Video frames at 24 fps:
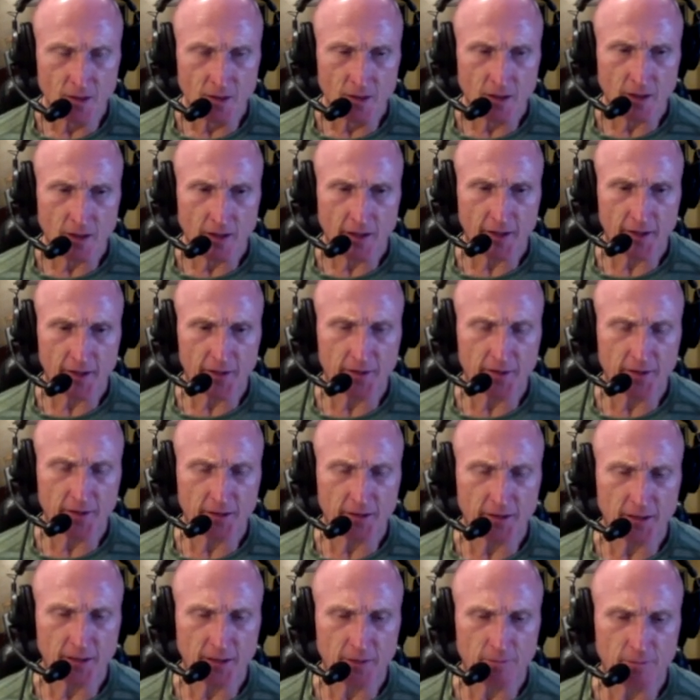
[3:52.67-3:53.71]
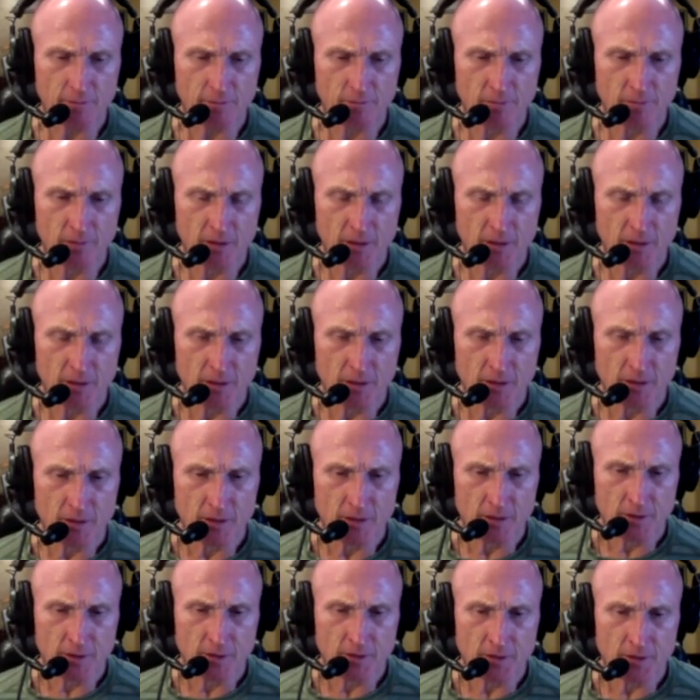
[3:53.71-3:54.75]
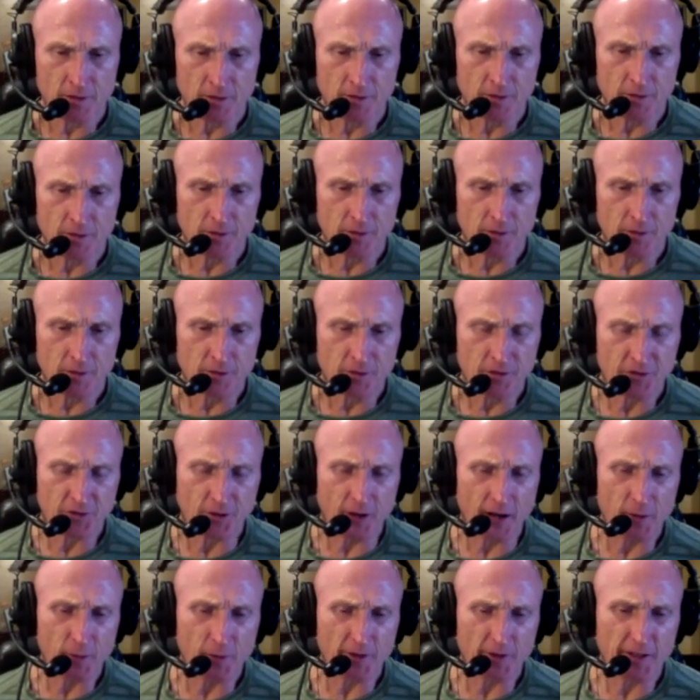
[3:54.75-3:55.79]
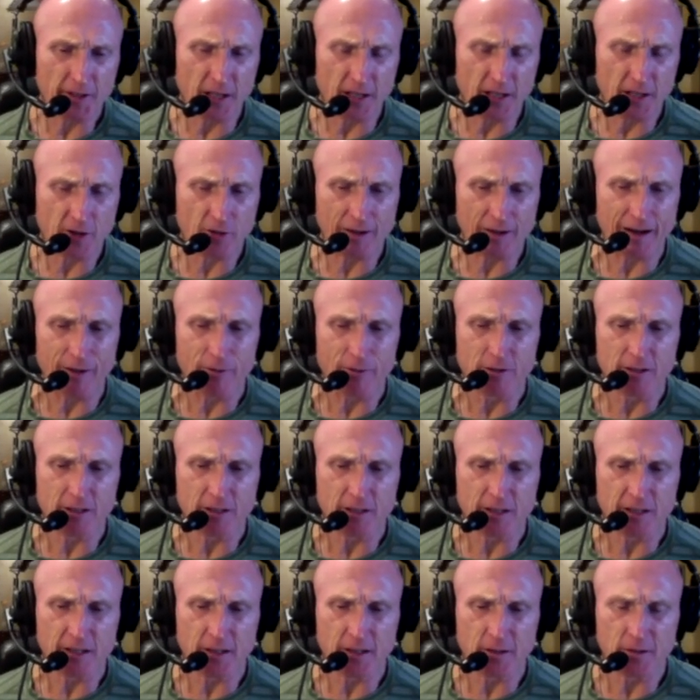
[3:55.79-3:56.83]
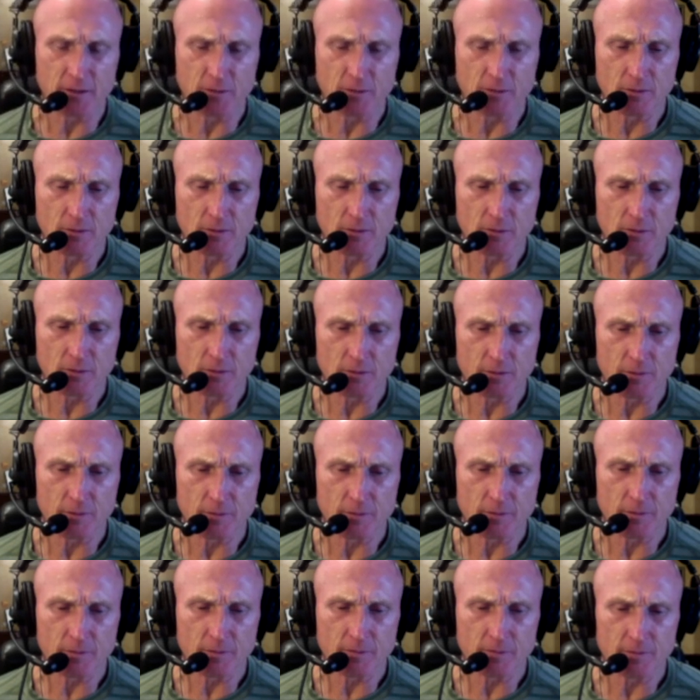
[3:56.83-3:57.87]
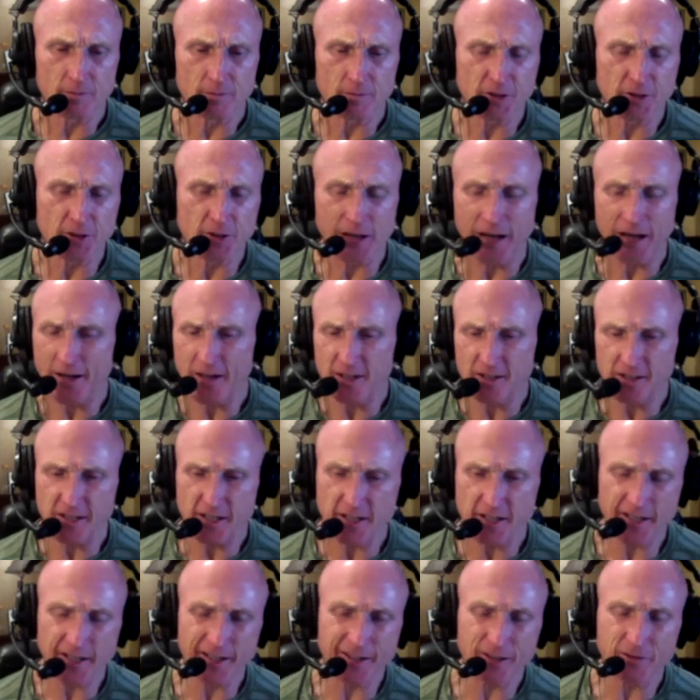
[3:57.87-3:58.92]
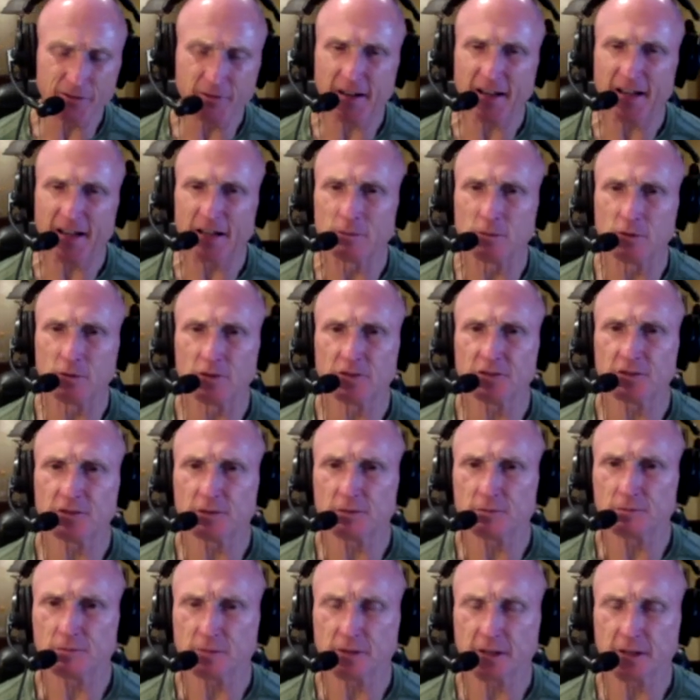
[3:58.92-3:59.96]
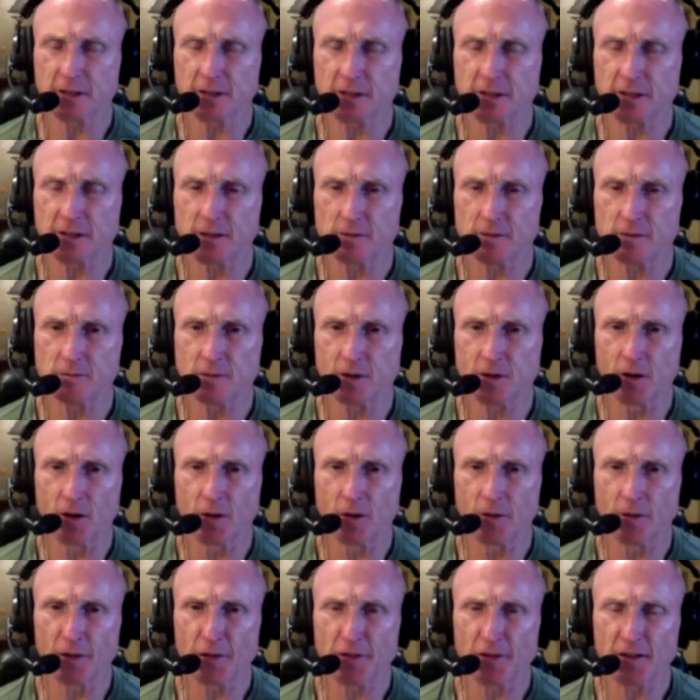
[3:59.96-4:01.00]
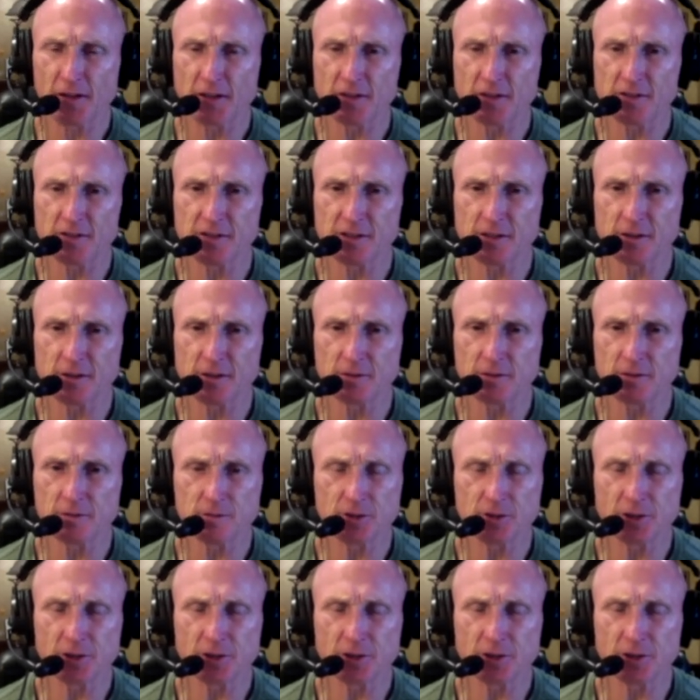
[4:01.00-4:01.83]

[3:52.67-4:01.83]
And um, so I really got grounded in, you know, how to take care of animals and, and all the things that, you know,